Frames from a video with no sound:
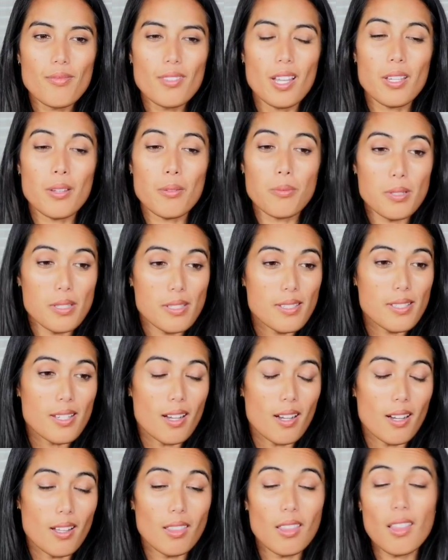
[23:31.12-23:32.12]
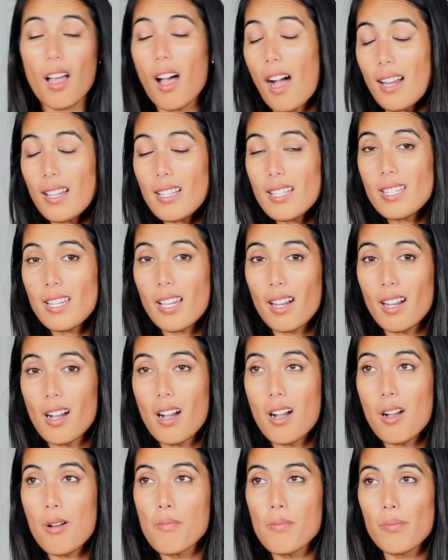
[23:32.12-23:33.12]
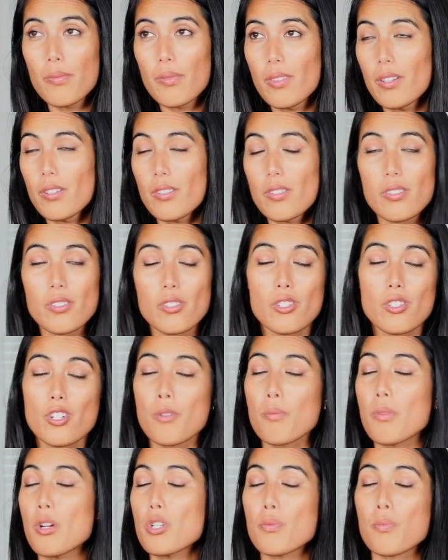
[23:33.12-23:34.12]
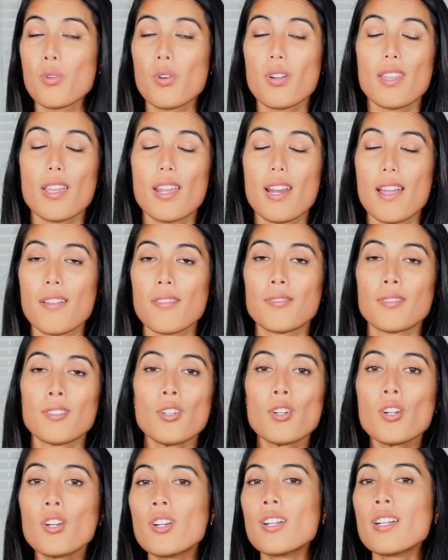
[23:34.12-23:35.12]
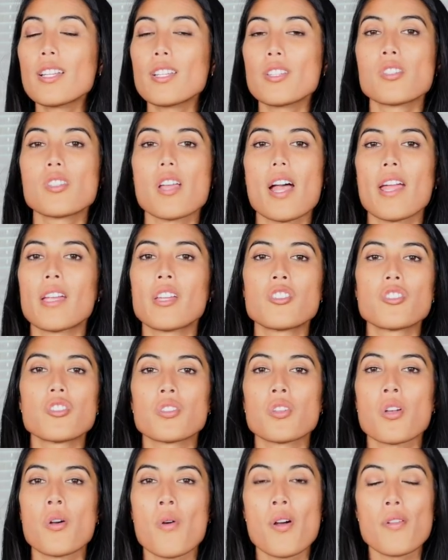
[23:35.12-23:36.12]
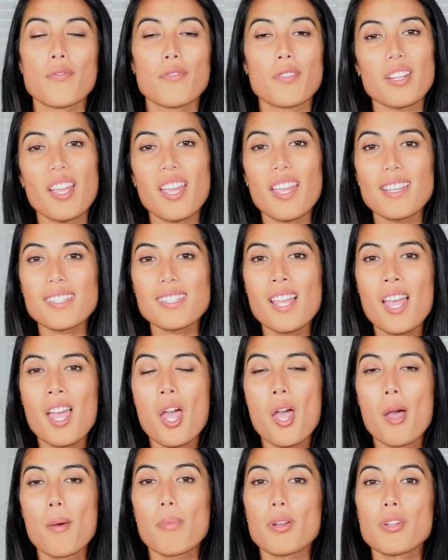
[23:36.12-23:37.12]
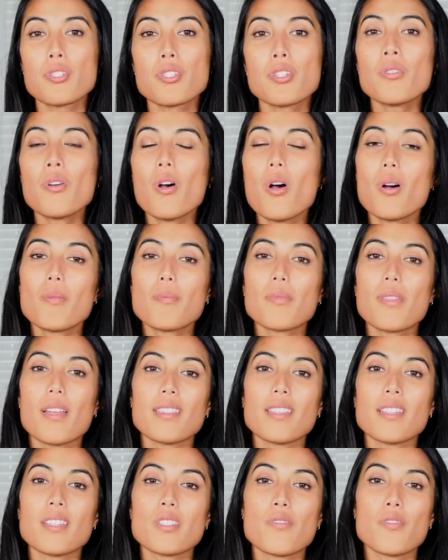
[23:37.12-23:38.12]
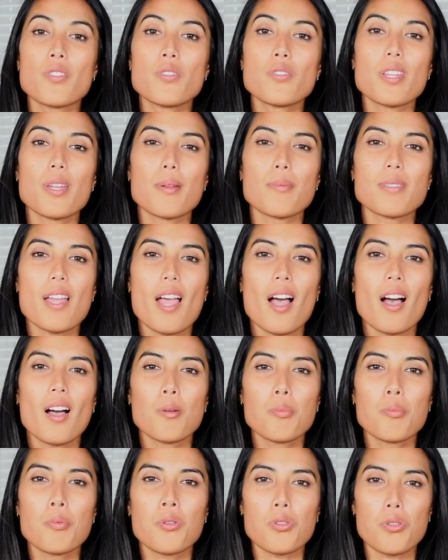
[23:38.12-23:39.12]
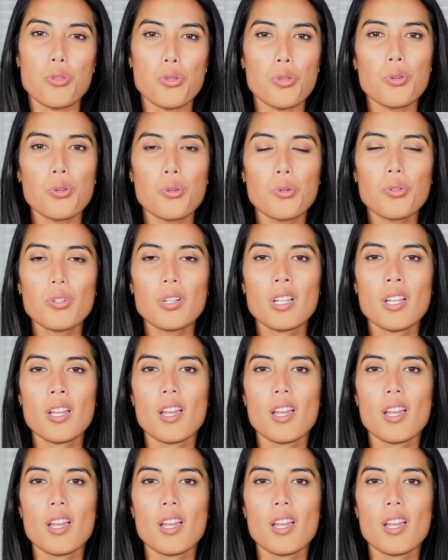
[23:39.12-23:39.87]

It was a lot. There's so much more that I've learned, and I could just go on for days, but I do hope that these few tips help you